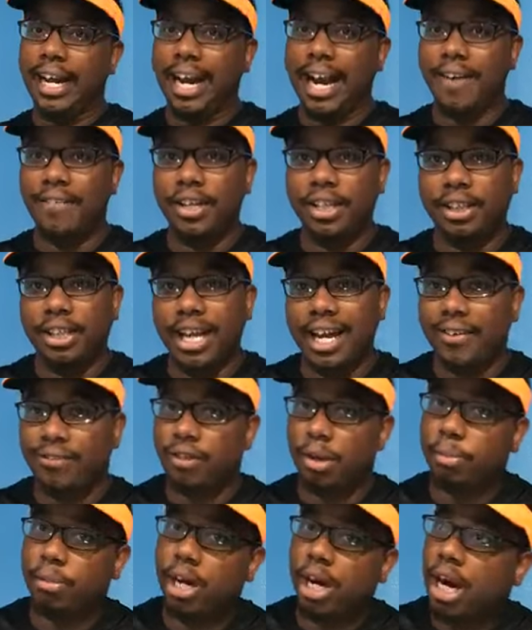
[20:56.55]
Everything
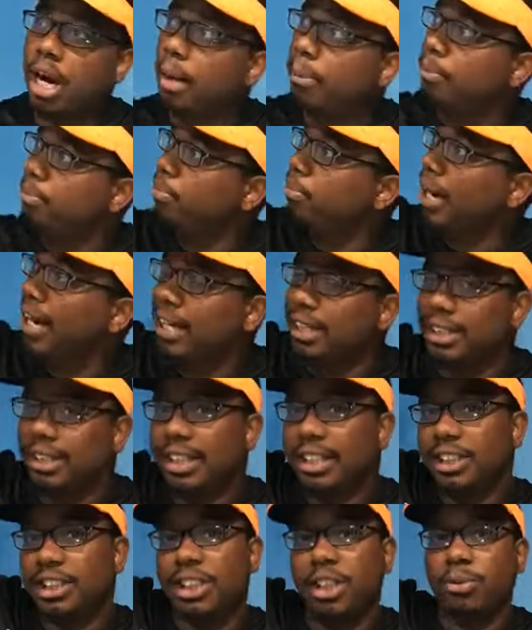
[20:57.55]
from up by
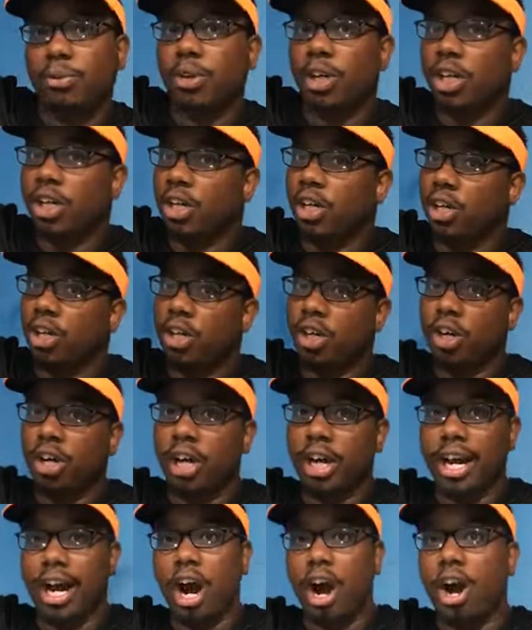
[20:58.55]
Disney
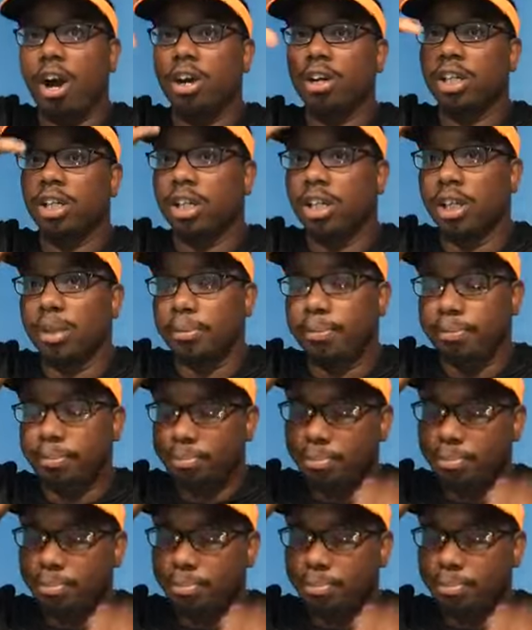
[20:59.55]
World, all the